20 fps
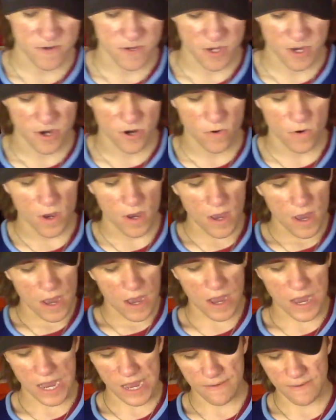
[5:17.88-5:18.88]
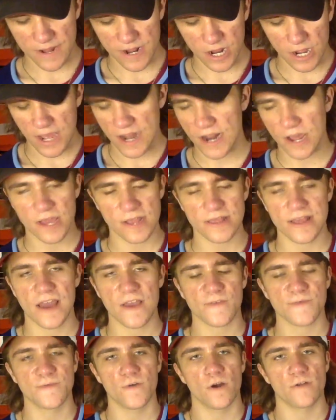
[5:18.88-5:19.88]
too. And a
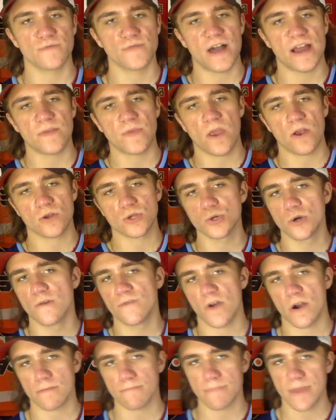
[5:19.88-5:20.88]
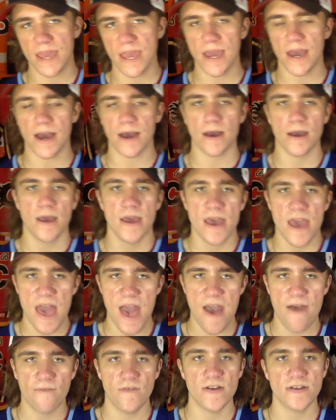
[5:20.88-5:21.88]
nice fourth line there too of Armia,
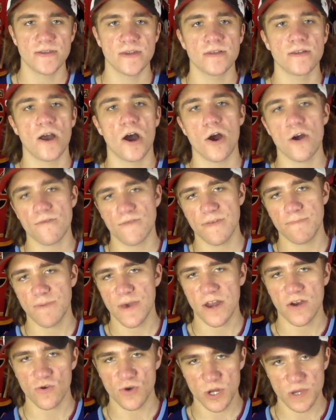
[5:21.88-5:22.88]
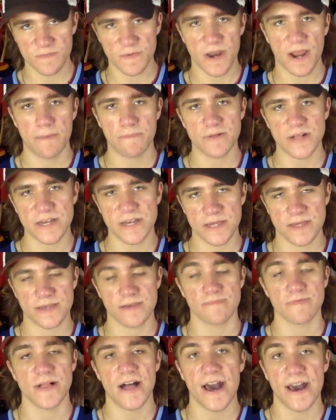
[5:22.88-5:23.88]
Evans, and Harvey Pennard has been a
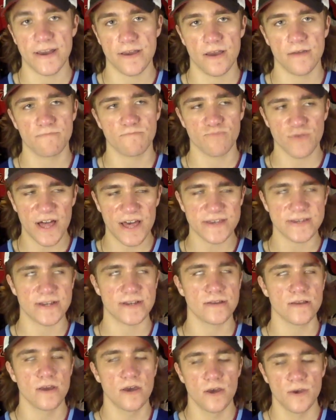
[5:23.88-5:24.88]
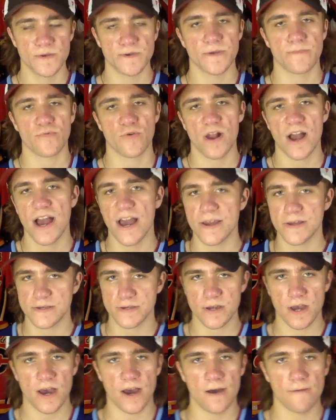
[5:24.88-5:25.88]
pleasant surprise
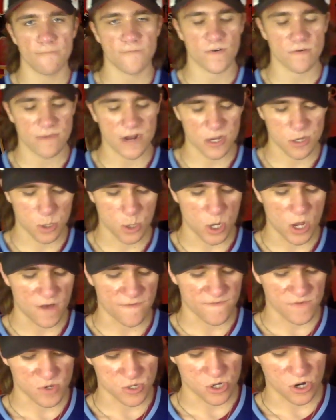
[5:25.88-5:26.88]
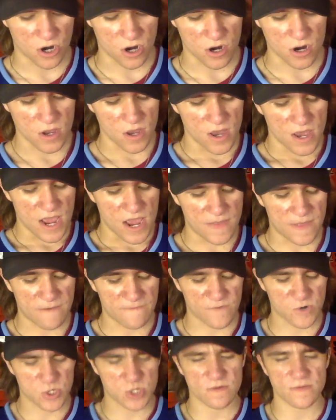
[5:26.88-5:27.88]
for Montreal for sure. And then
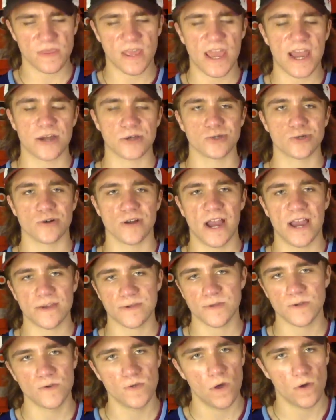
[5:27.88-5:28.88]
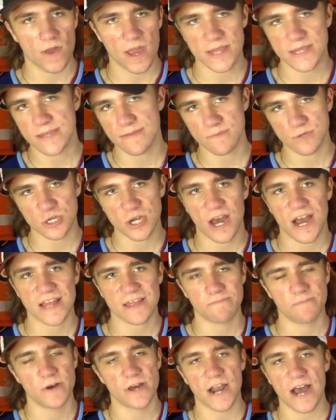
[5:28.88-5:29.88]
for the extra guys too, they'll get some
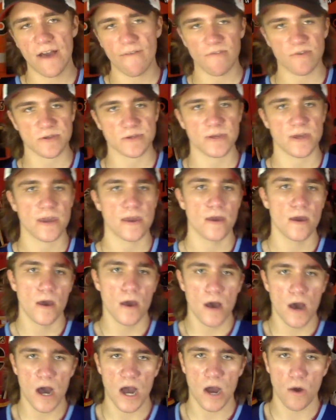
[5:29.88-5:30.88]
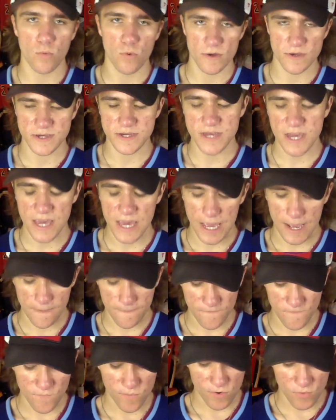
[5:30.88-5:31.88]
shots. But obviously, we'll see
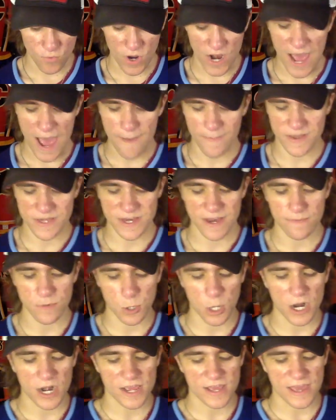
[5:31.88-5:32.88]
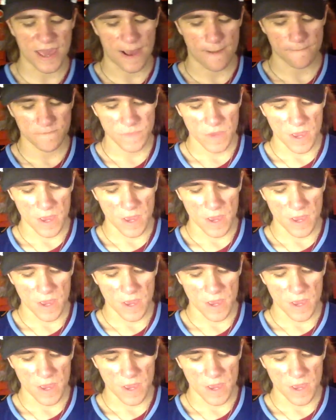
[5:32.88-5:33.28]
what happens come training camp.